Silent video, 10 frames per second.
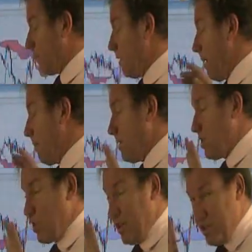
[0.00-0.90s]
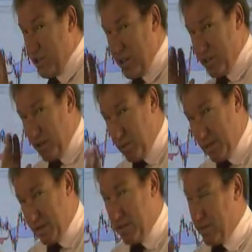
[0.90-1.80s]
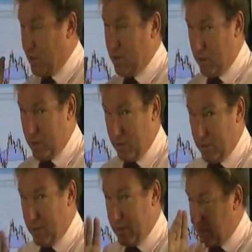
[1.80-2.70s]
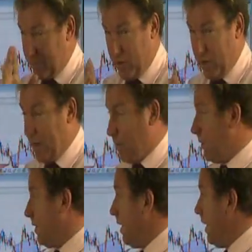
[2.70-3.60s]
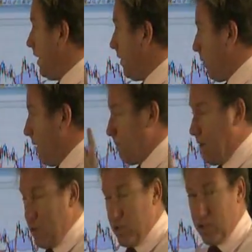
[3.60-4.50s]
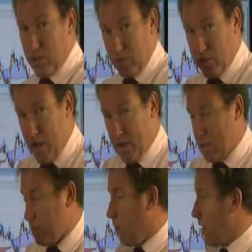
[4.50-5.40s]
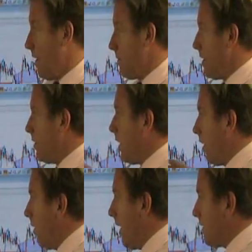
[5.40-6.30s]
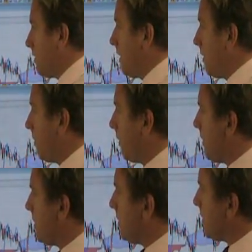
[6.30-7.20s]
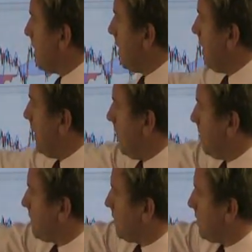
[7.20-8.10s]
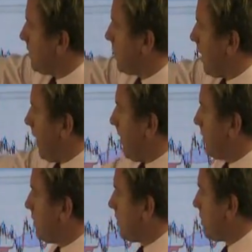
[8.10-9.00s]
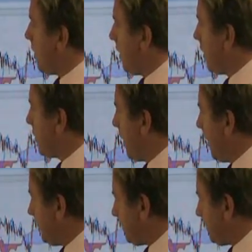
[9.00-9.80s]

remember, this chart is changing quickly. It's a euro-dollar. It's very liquid. The 1-minute targets will come in as the week progresses. Here we see the sterling chart.